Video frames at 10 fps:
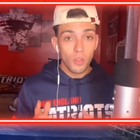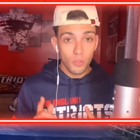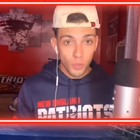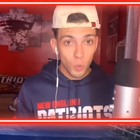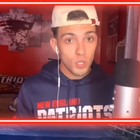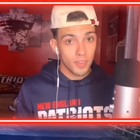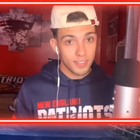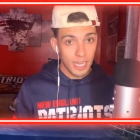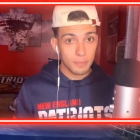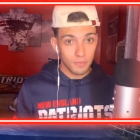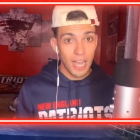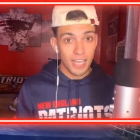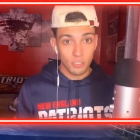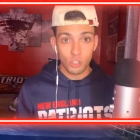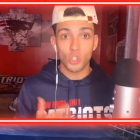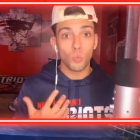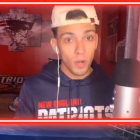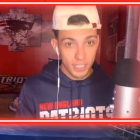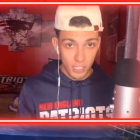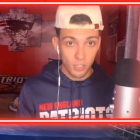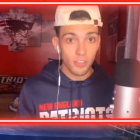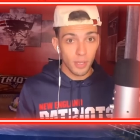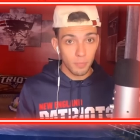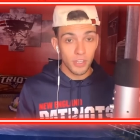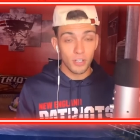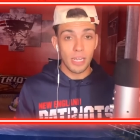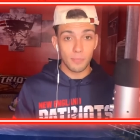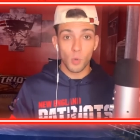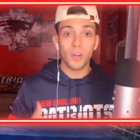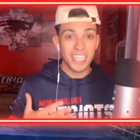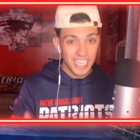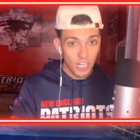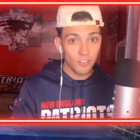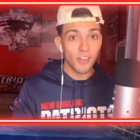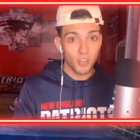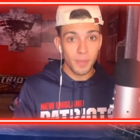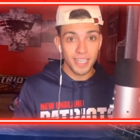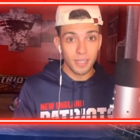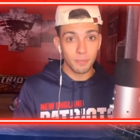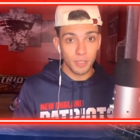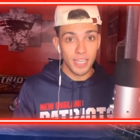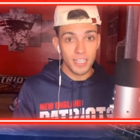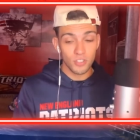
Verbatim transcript: Those are the types of guys that you want to hear them their name. You want to hear that they're making plays.